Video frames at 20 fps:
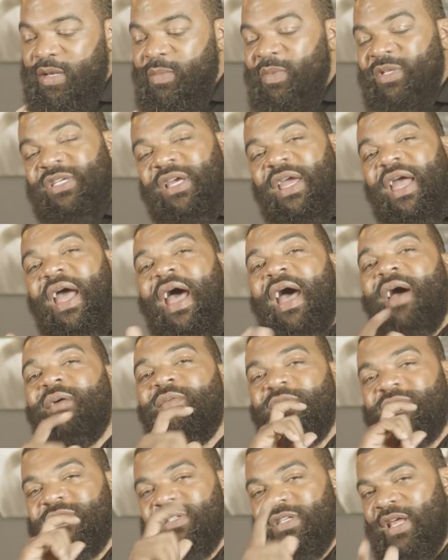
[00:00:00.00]
Let me tell you how I
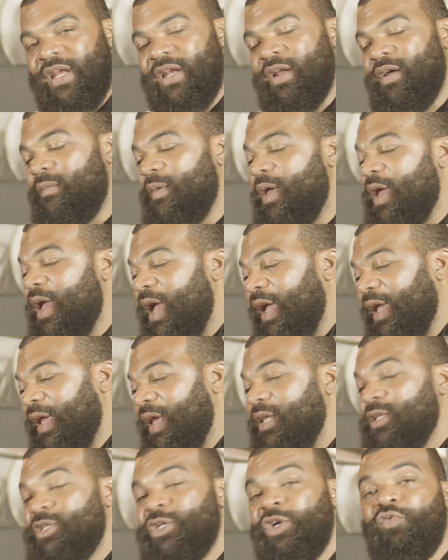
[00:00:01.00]
would set it up. I
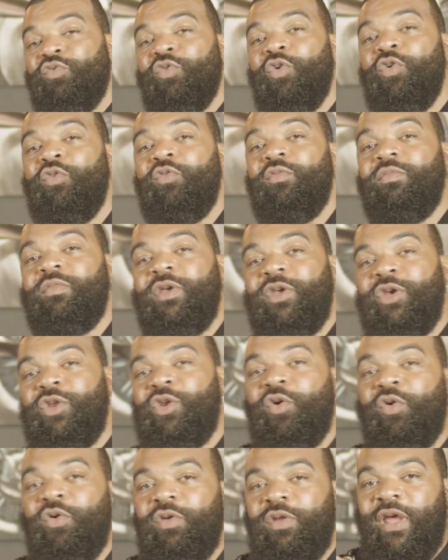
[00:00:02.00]
get into the room,
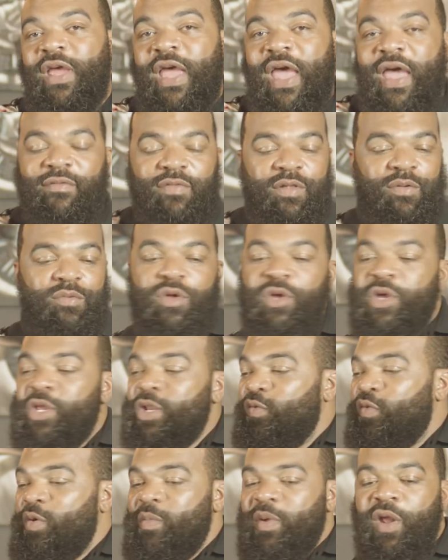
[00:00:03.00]
and they have the
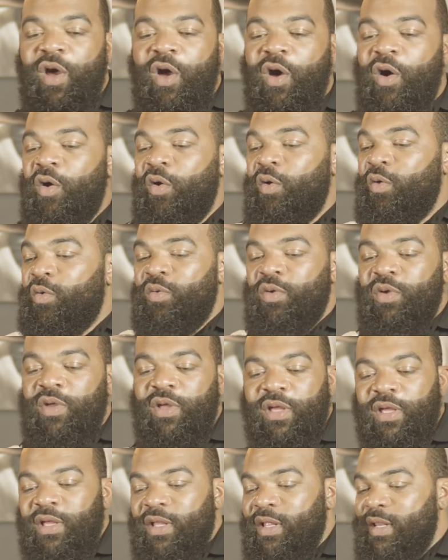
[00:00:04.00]
women all
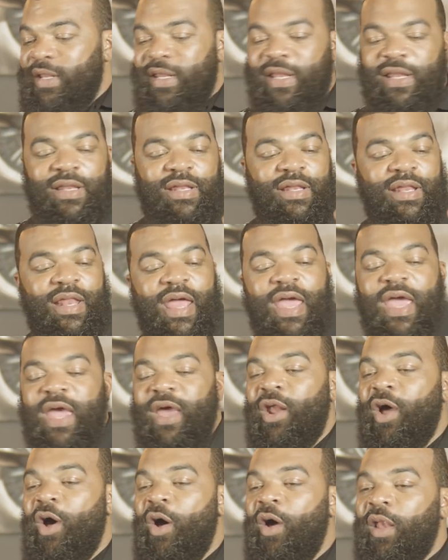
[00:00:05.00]

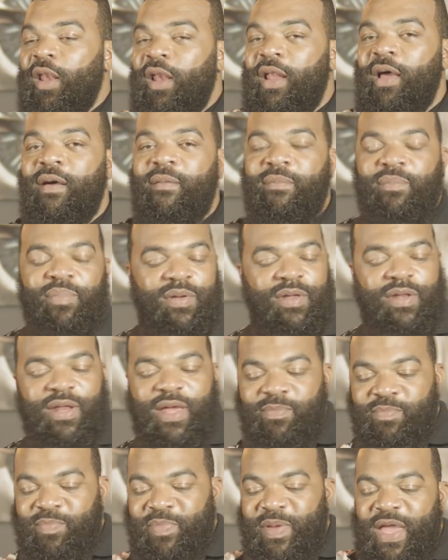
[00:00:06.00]
layered all up, and
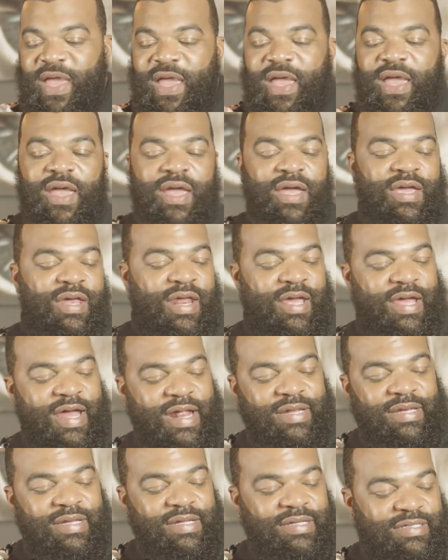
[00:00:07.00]
they big, and they
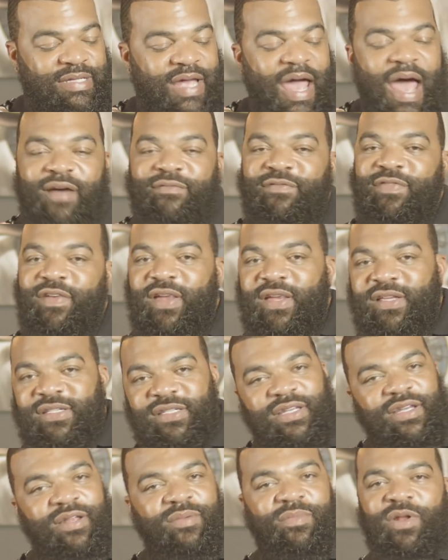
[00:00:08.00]
got these
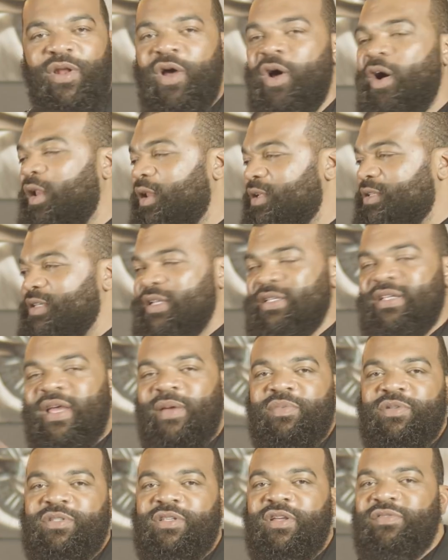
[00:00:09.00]
IVs in them and all this other
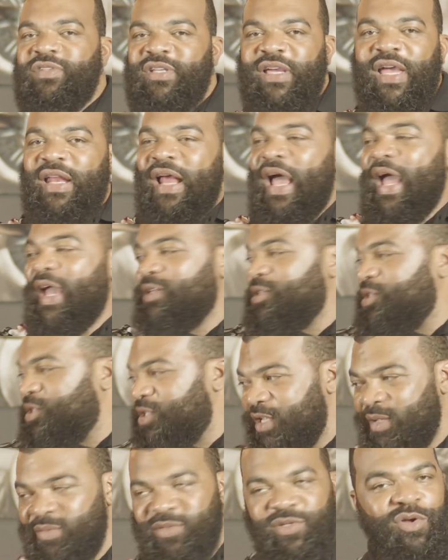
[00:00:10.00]
type of stuff. She got ice
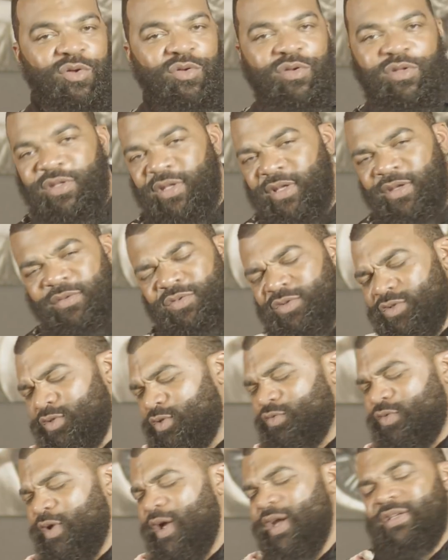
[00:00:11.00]
chips on. It was
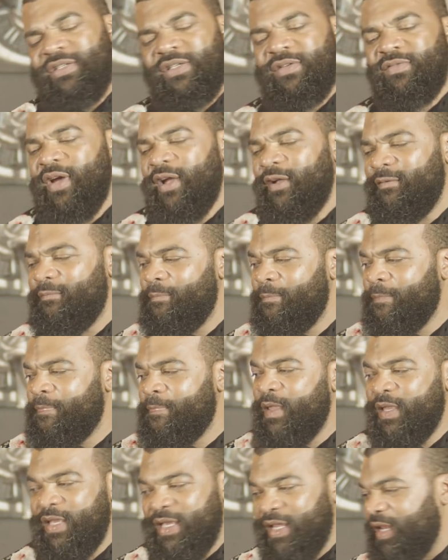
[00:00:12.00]
crazy, right?
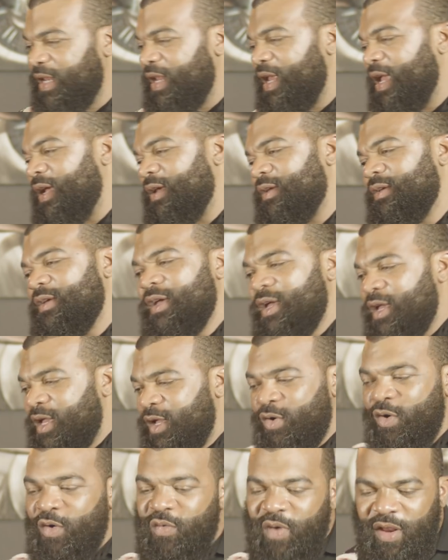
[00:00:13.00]
Get in there,
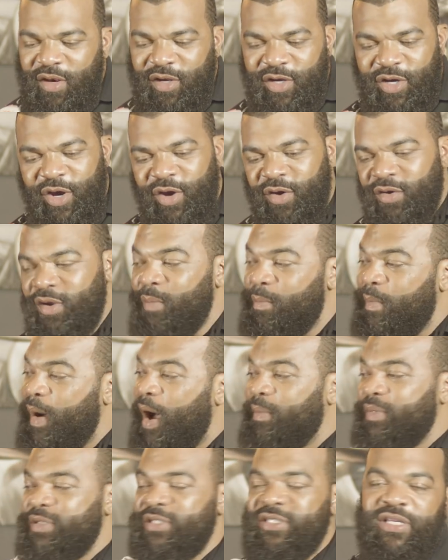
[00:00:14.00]
go around the curtain. Her
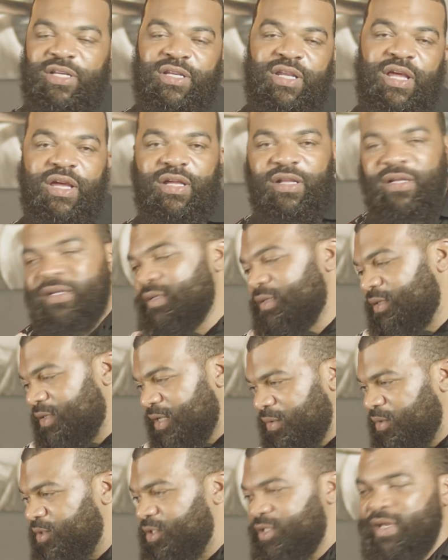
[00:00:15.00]
mama's sitting there.
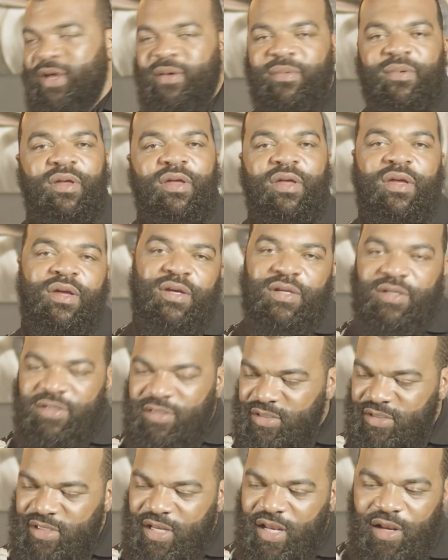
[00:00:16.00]
Say, what's up?
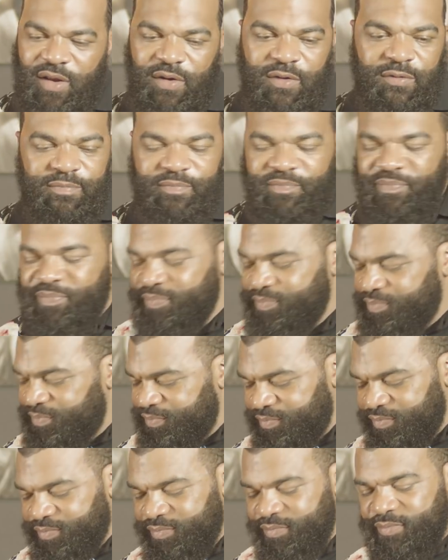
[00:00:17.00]
She says, hello.
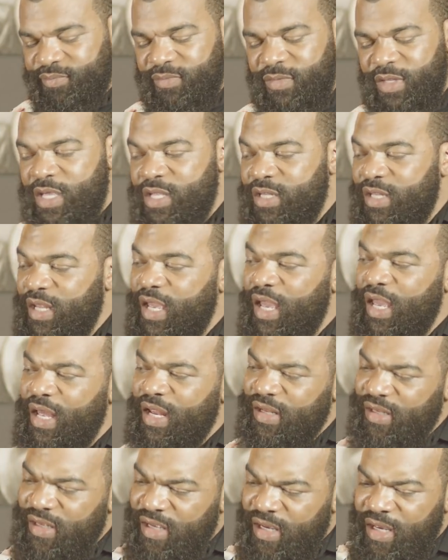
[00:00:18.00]
And
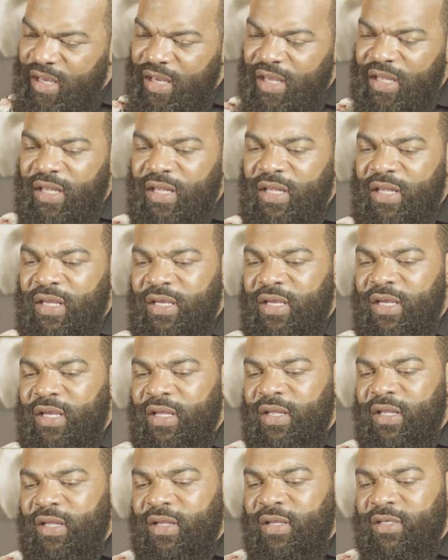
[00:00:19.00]
then
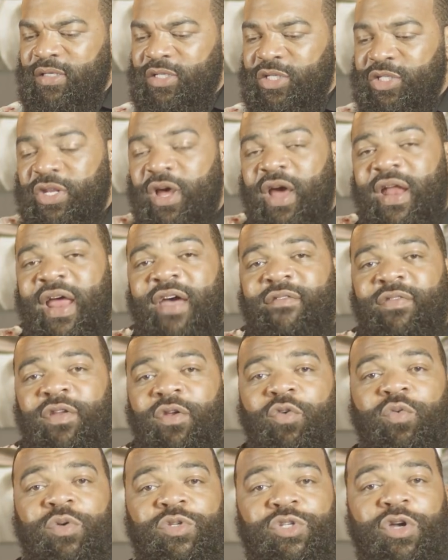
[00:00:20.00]
she started
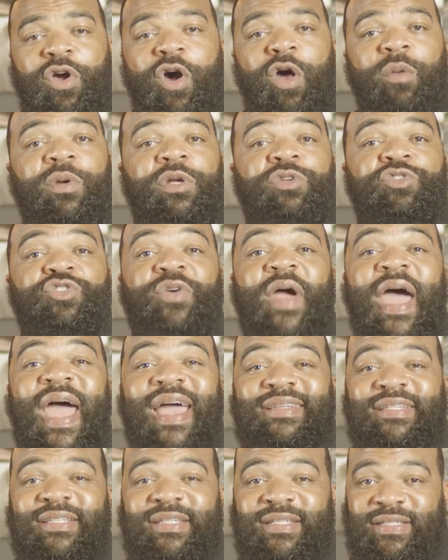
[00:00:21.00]
having those, what you call them,
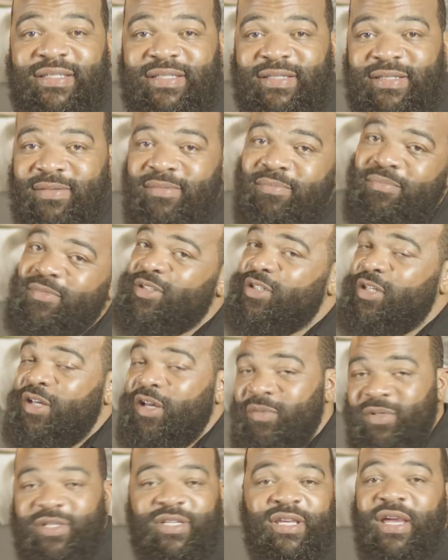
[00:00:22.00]
contractions. My
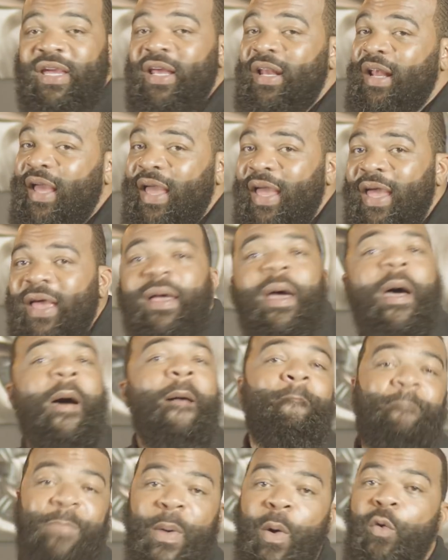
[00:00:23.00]
son was kicking her ass.
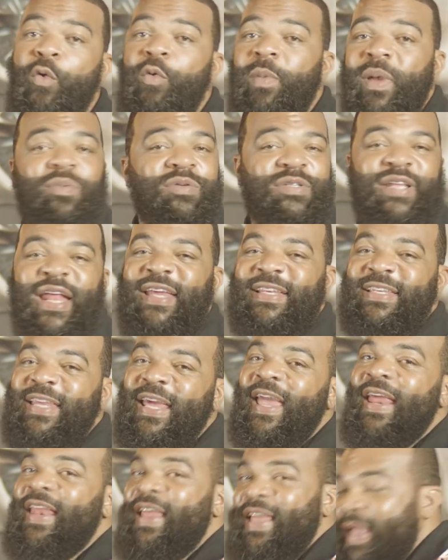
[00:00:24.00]
Boom, he was like,
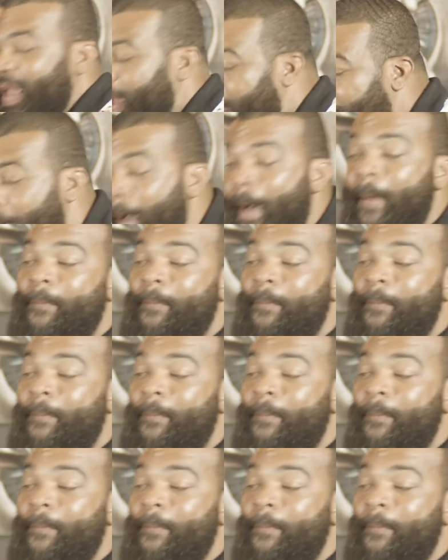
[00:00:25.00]
daddy here.